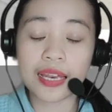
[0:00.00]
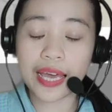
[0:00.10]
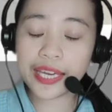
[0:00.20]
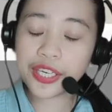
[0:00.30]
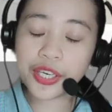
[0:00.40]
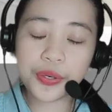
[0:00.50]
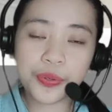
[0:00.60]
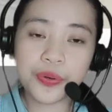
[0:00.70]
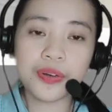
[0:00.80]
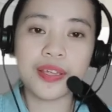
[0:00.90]
Like
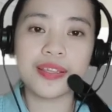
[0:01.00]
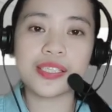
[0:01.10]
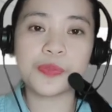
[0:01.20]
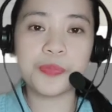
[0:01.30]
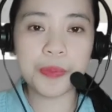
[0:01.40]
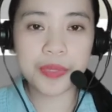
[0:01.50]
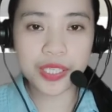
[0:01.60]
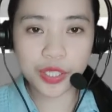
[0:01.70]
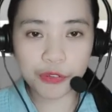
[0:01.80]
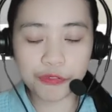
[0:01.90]
you, these
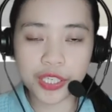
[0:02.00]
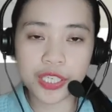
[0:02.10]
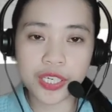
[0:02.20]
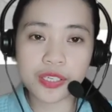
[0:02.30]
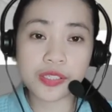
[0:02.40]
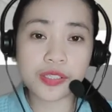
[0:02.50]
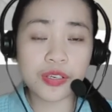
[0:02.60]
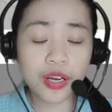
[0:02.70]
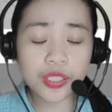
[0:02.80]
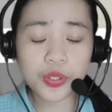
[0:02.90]
biblical figures
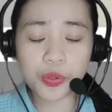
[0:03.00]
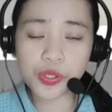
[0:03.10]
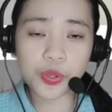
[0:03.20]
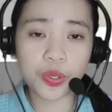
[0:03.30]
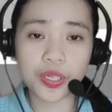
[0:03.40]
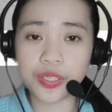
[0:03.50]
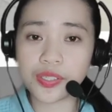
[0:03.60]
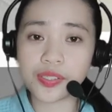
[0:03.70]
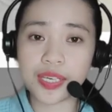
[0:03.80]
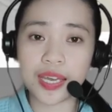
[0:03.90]
did not also
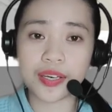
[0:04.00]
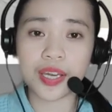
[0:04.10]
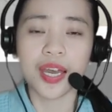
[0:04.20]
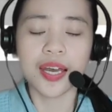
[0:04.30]
understand